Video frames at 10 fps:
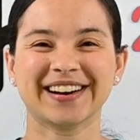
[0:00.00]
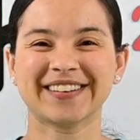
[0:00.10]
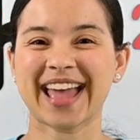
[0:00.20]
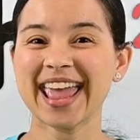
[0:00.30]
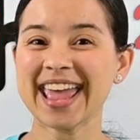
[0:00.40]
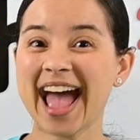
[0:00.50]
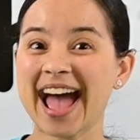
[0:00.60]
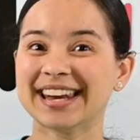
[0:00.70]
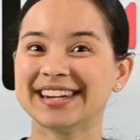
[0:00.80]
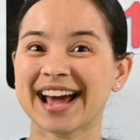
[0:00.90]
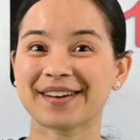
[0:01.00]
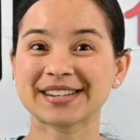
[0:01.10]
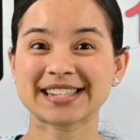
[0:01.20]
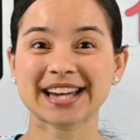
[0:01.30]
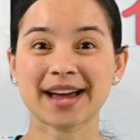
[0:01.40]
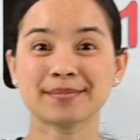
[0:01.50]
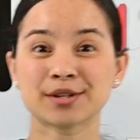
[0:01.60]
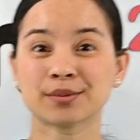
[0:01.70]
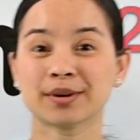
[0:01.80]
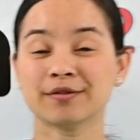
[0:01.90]
Okay, now it's time
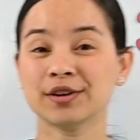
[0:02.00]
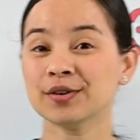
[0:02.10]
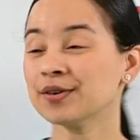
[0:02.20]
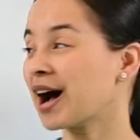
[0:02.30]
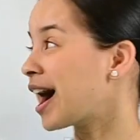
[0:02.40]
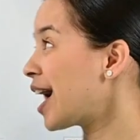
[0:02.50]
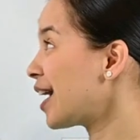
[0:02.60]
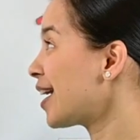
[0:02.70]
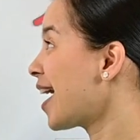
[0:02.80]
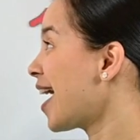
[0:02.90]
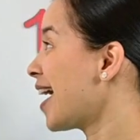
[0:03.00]
to review our